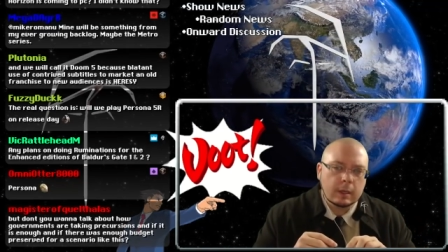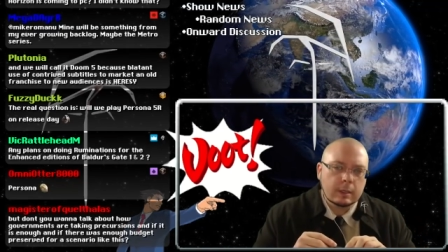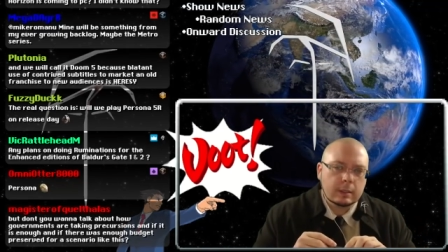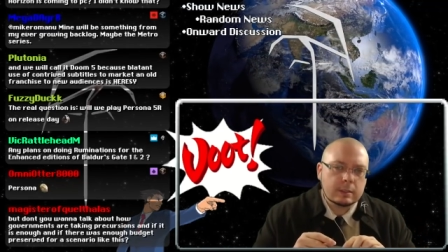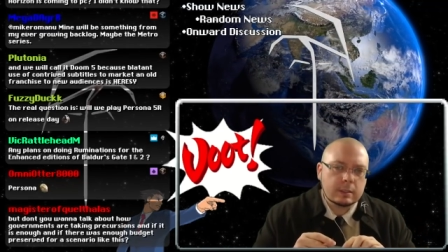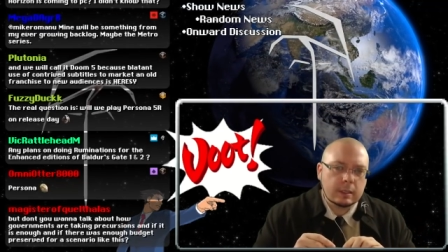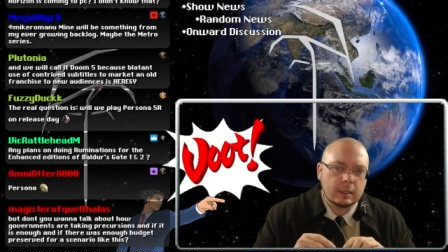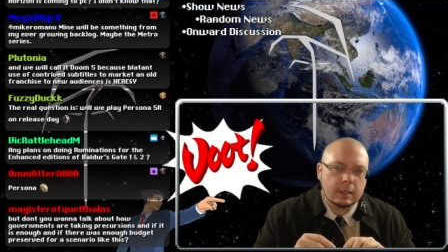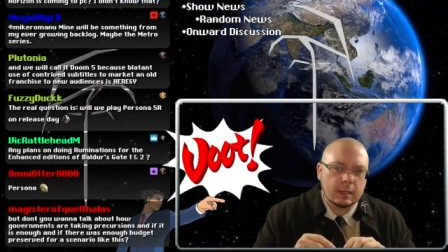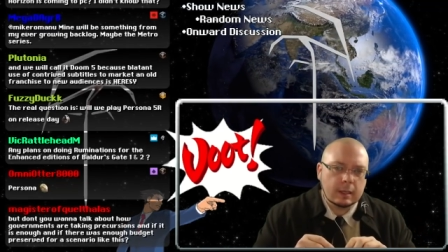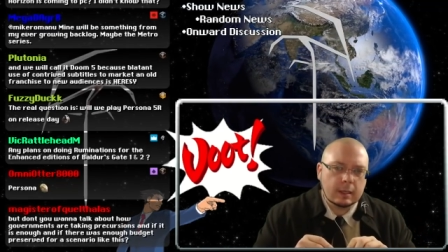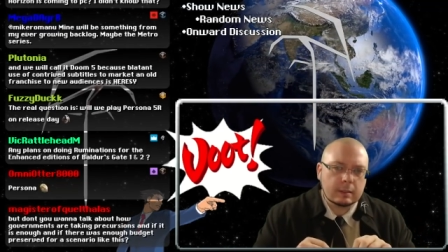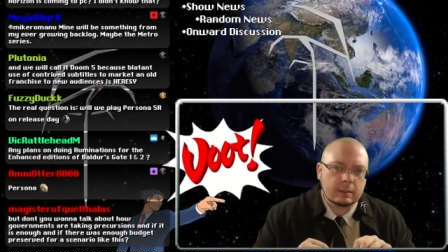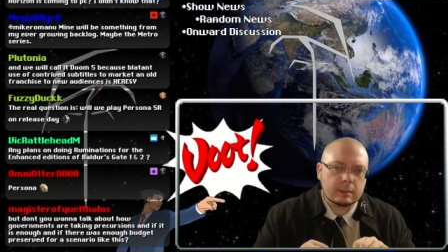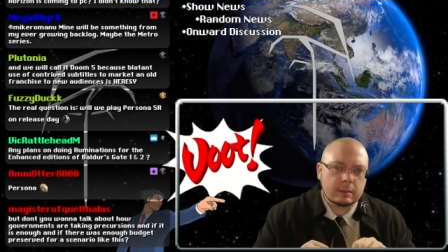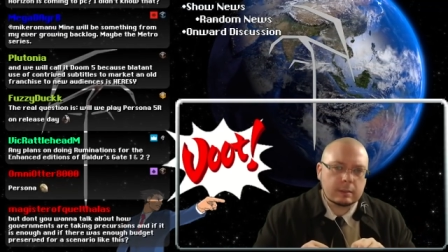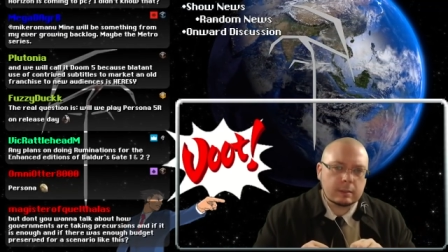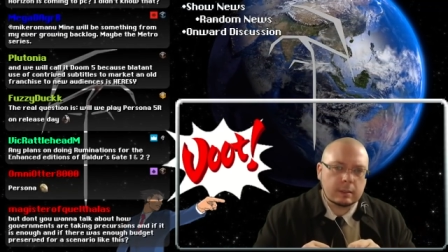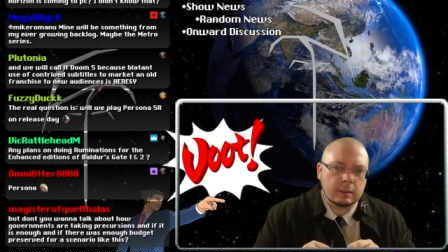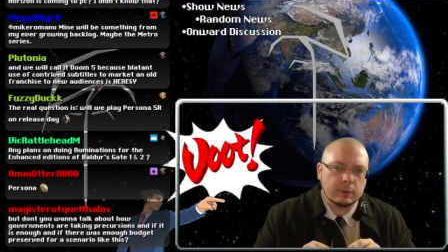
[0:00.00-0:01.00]
to
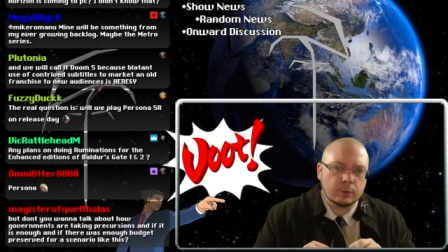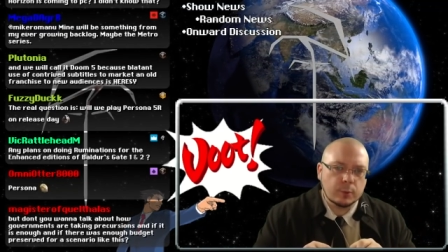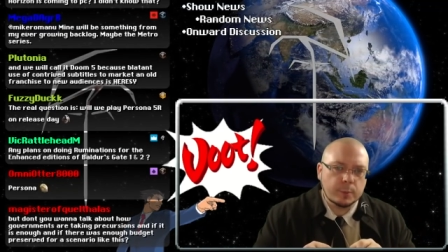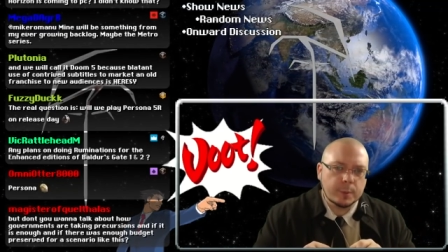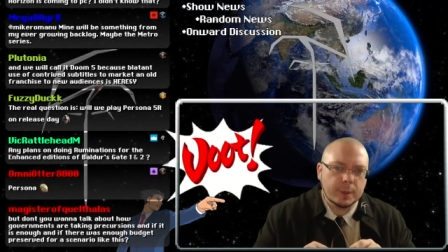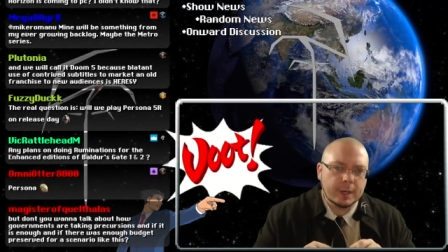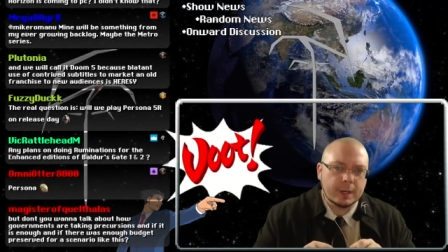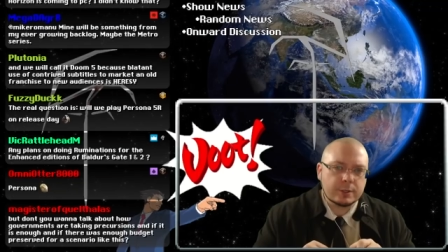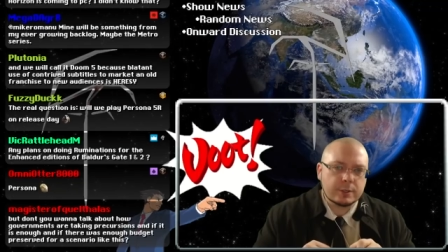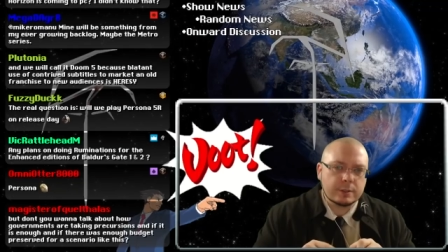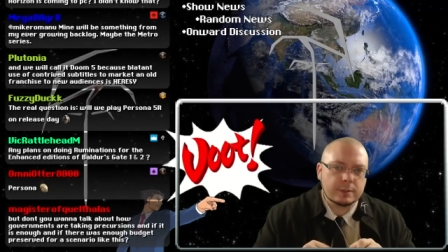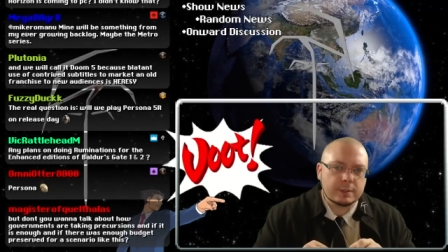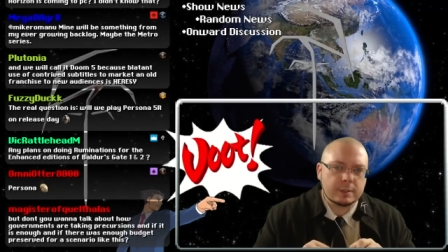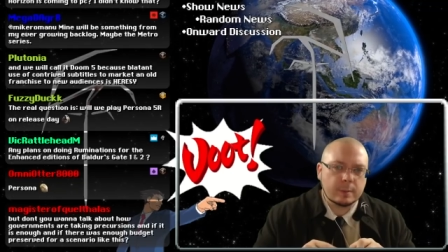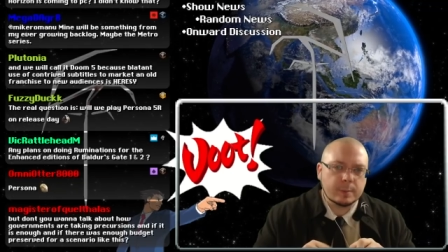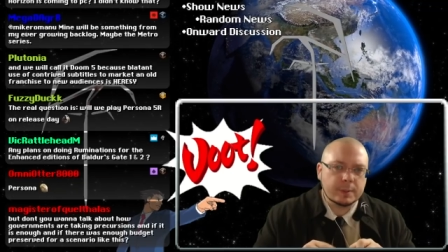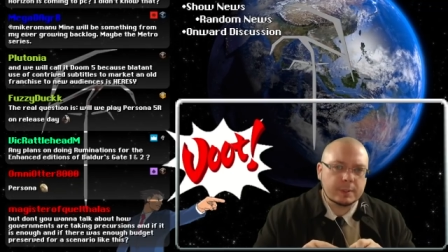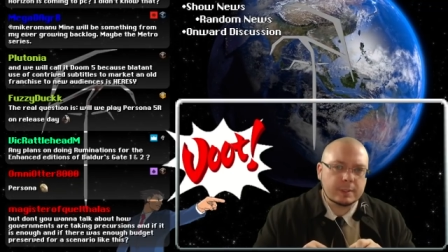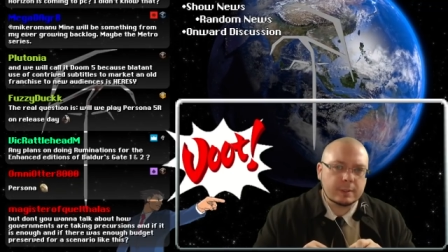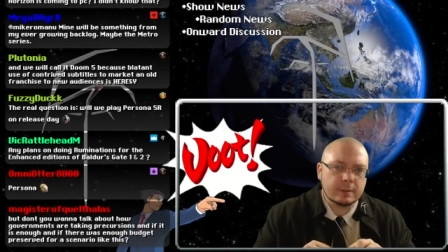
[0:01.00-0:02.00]
get ruminations
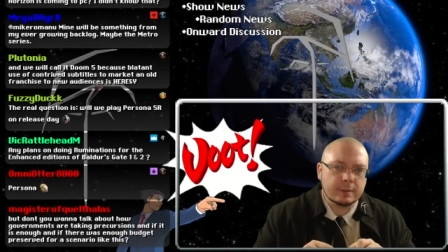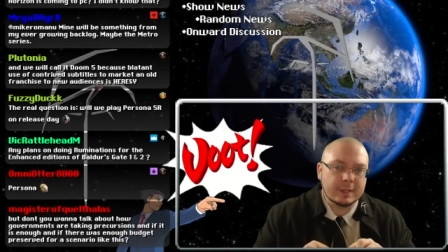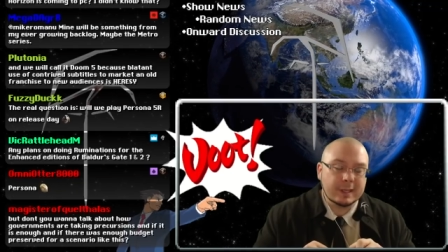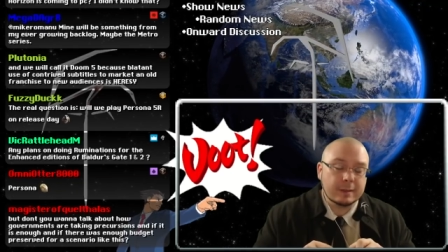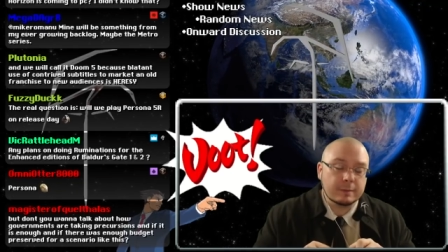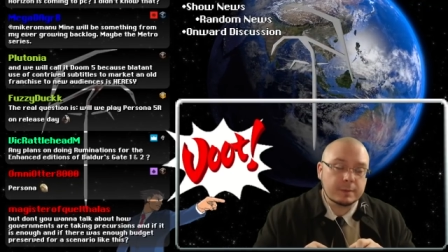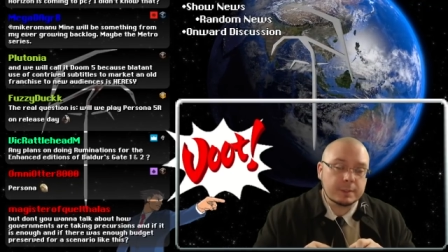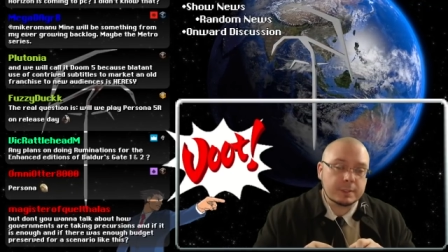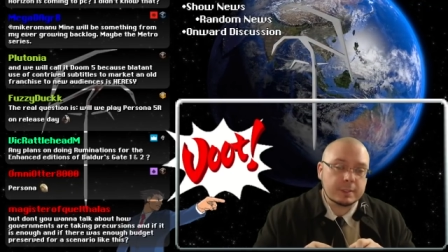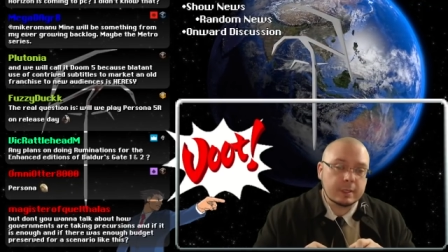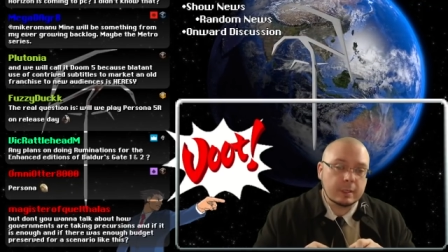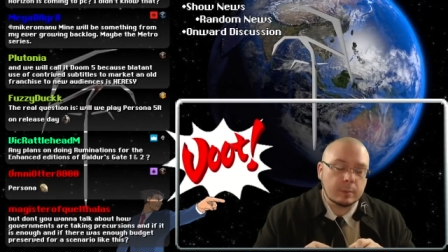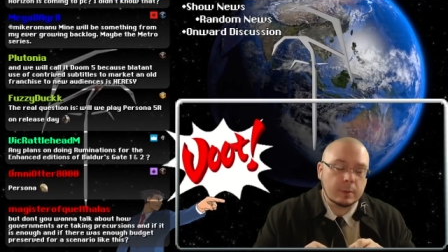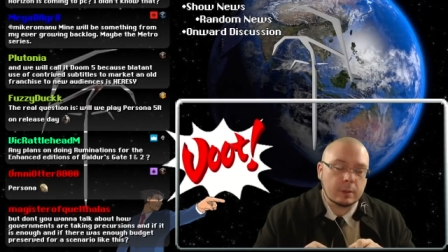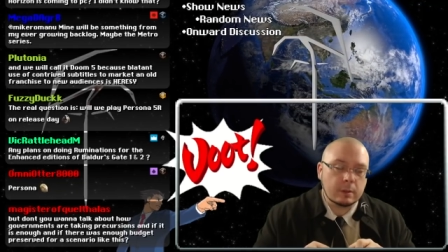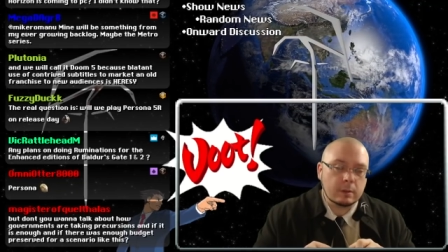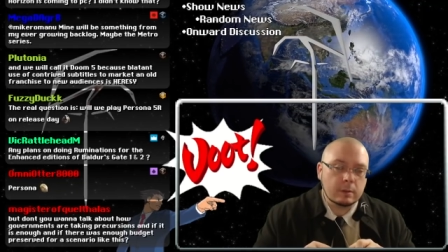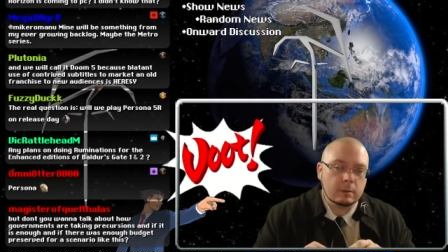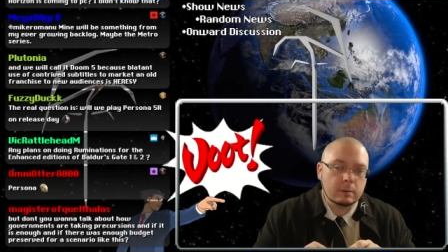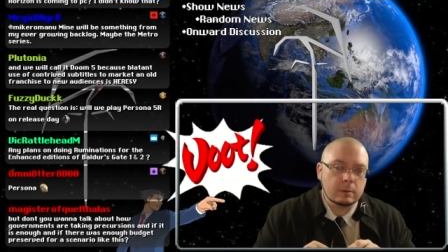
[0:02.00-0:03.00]
up until the end of
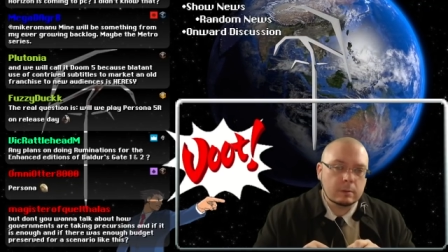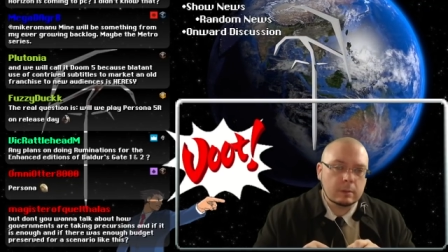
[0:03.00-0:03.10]
December.